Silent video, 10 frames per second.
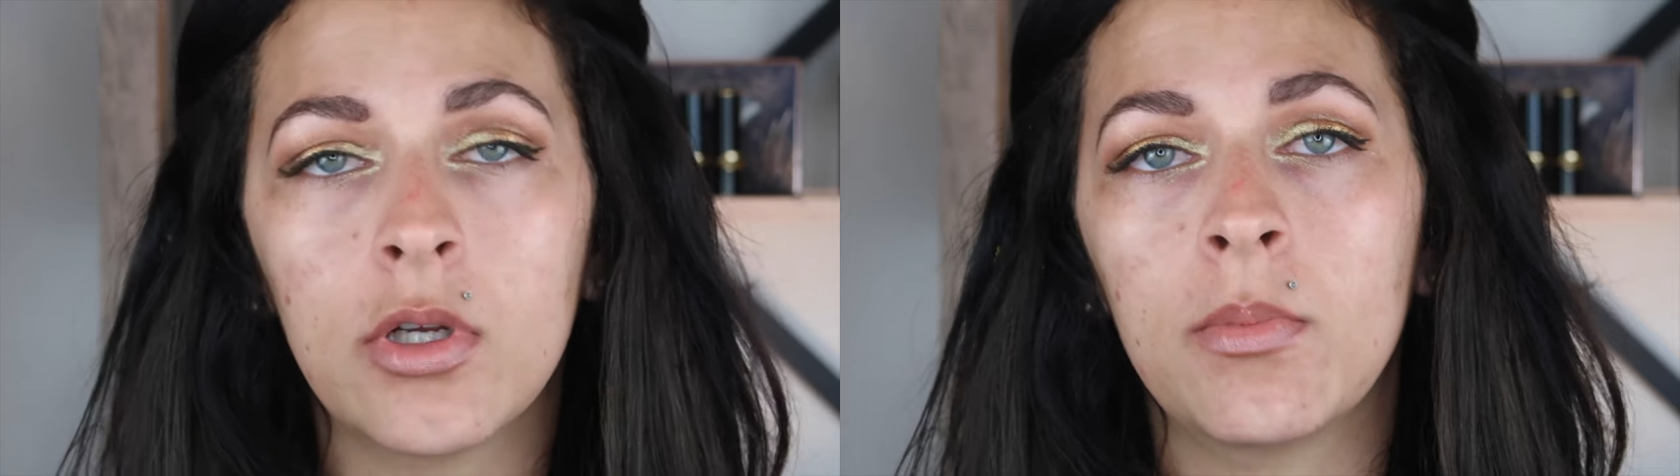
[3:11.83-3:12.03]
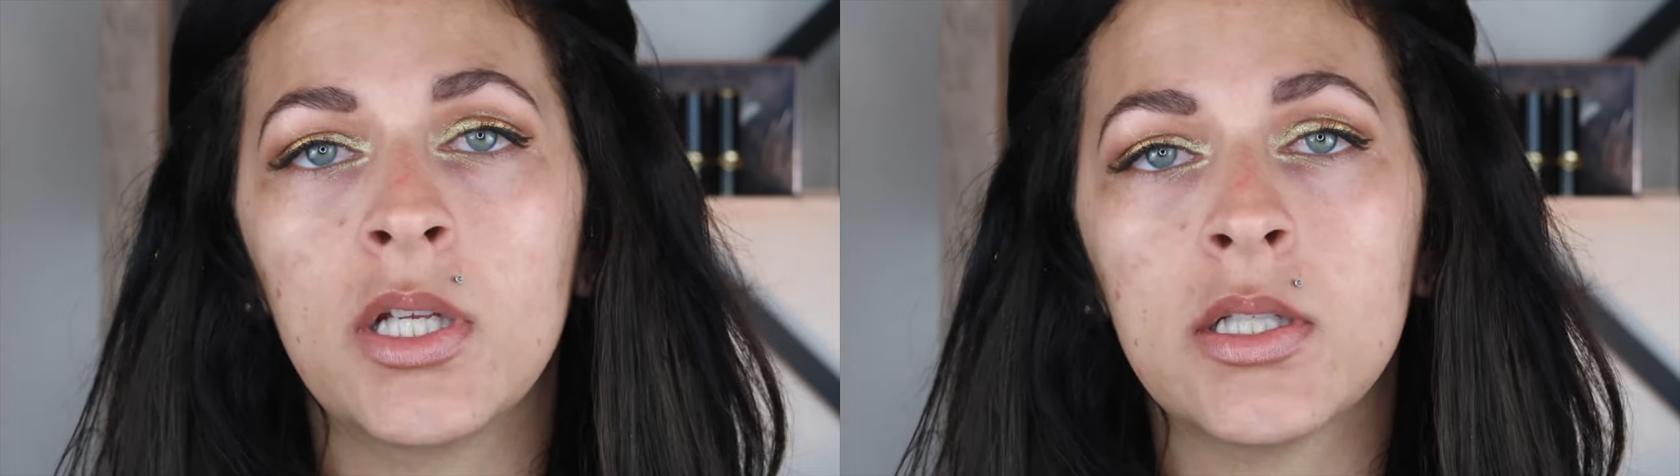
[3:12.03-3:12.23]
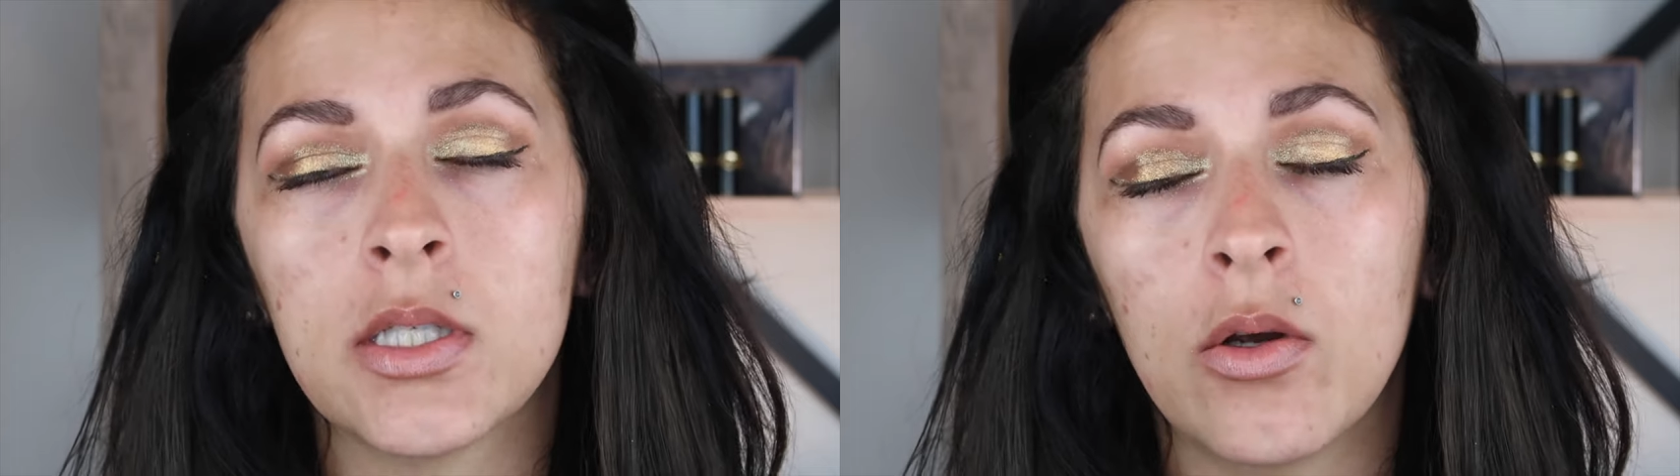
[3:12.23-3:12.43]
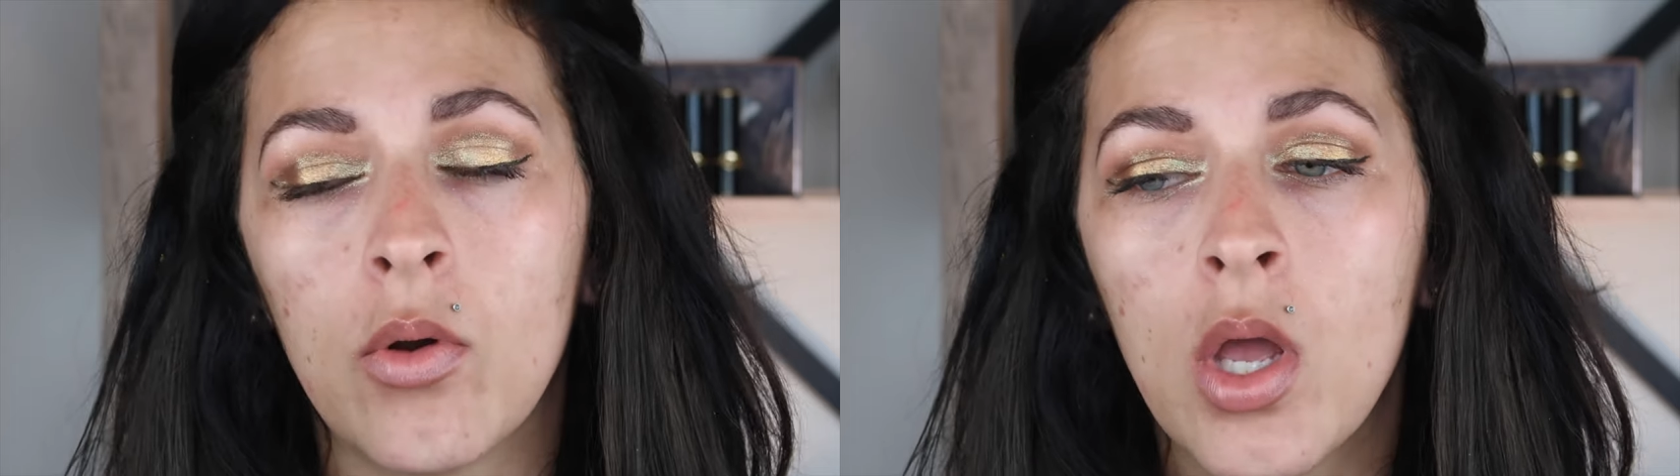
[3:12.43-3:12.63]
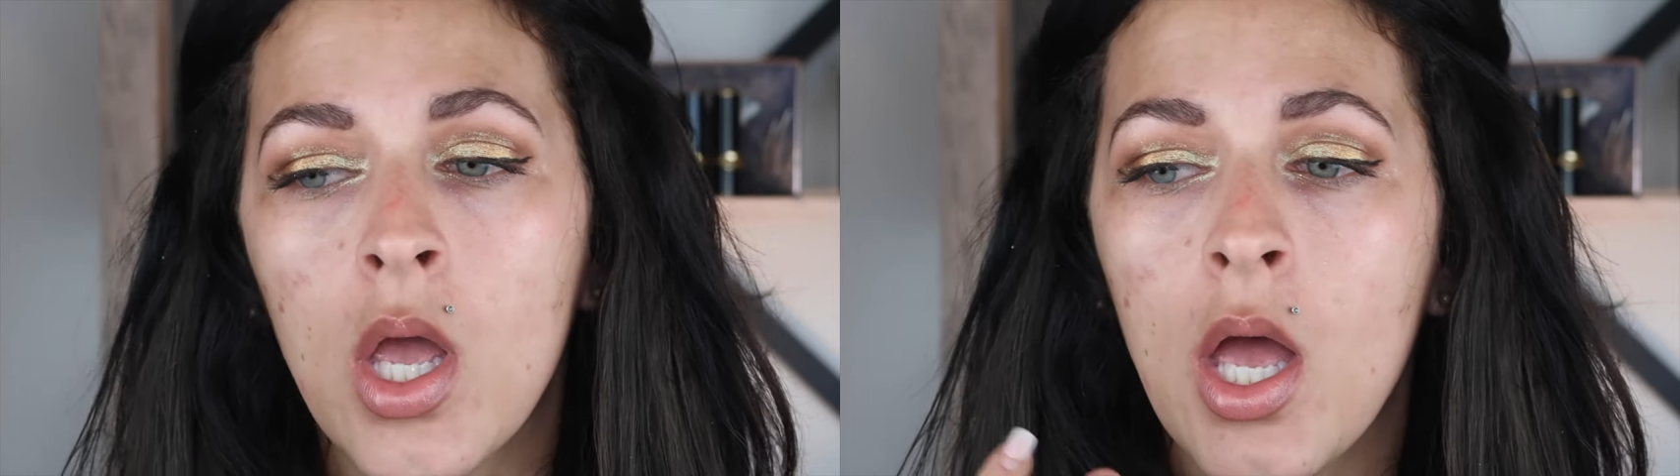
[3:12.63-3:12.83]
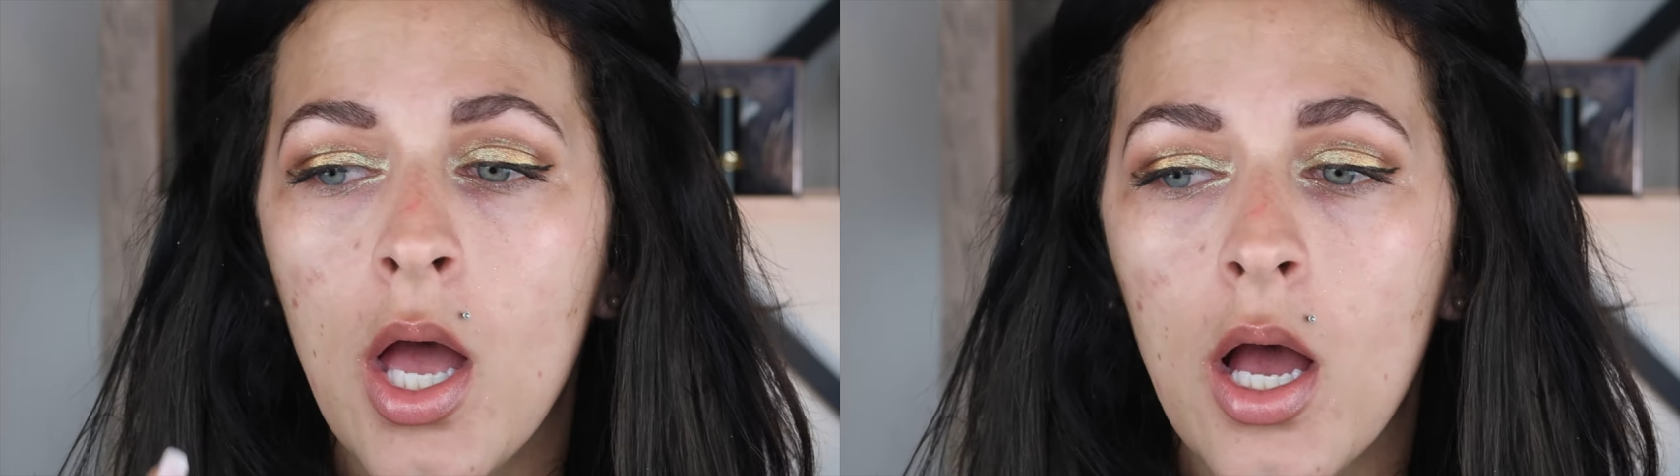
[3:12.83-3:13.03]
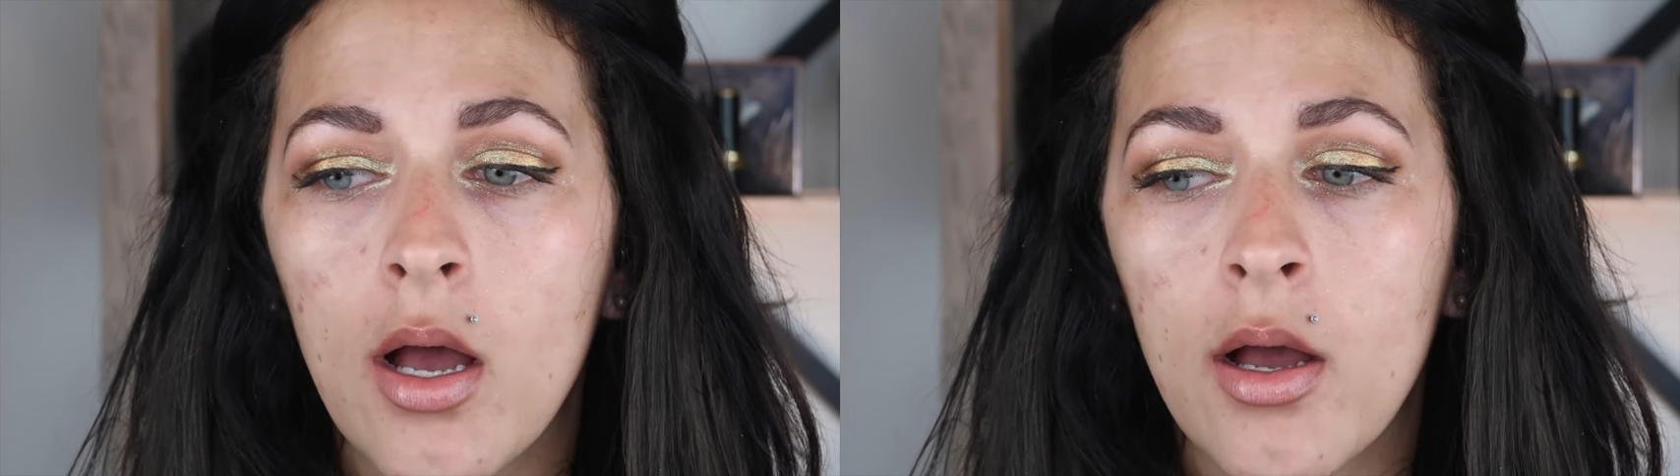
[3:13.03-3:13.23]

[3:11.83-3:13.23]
you know what I mean? So,